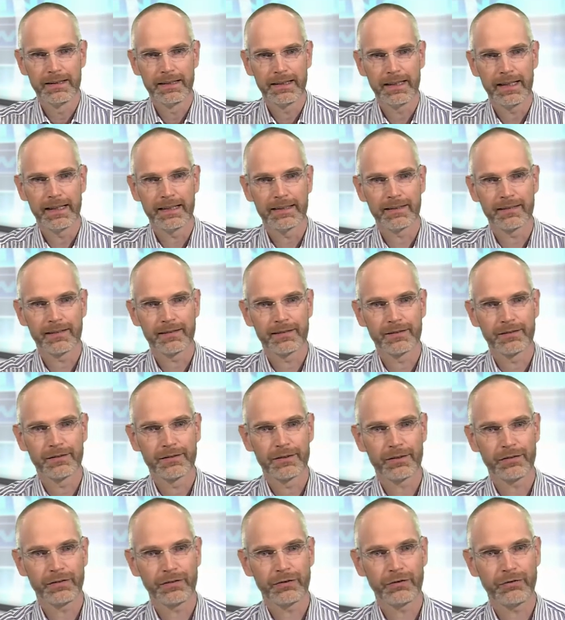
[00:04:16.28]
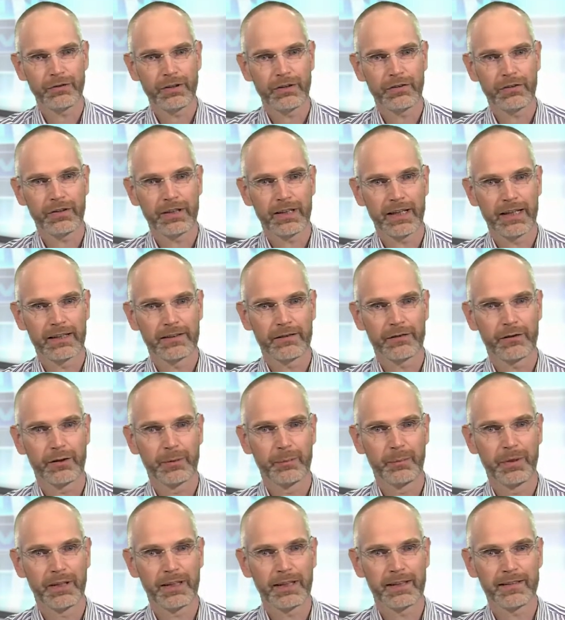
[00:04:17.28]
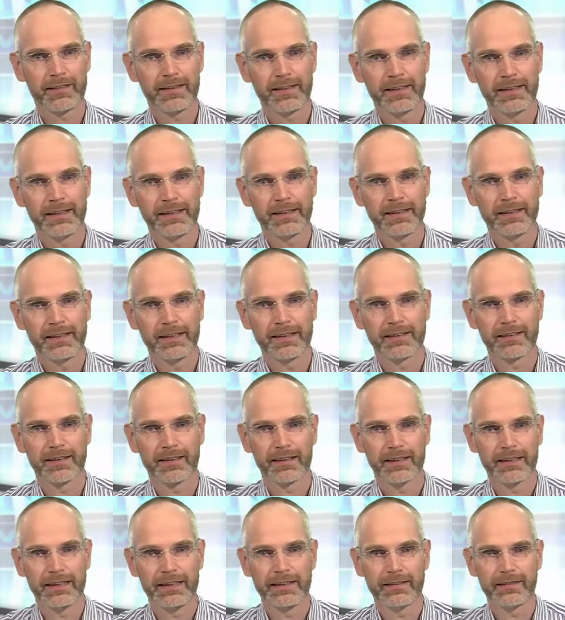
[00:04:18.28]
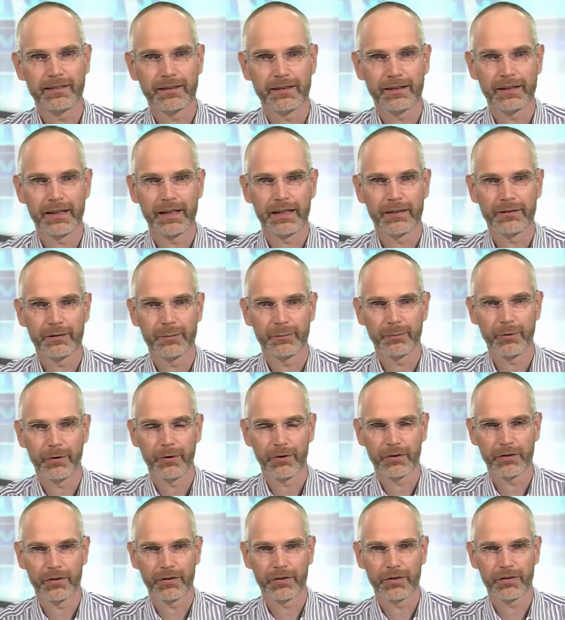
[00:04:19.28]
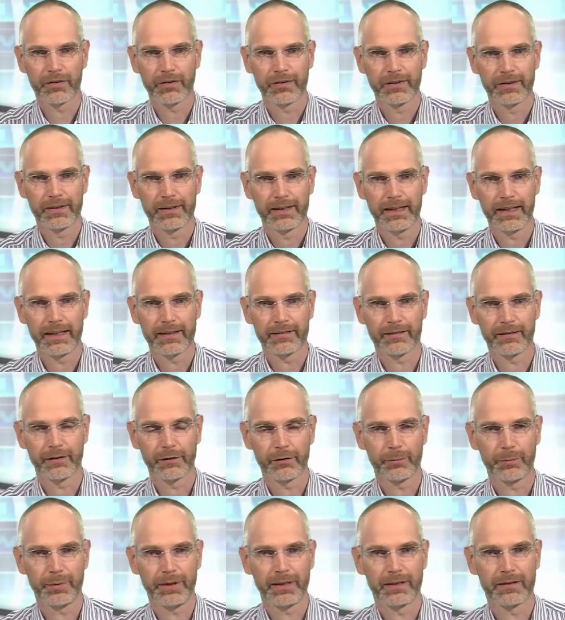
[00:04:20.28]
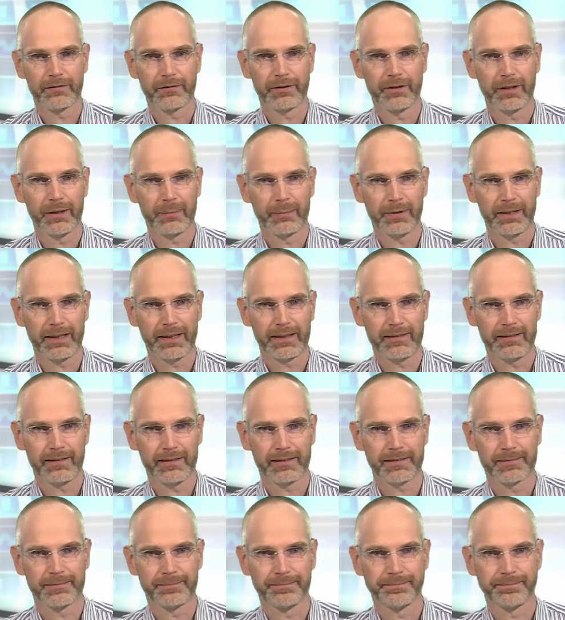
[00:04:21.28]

And just to stress it again, stability is at least as important as the speed of your application.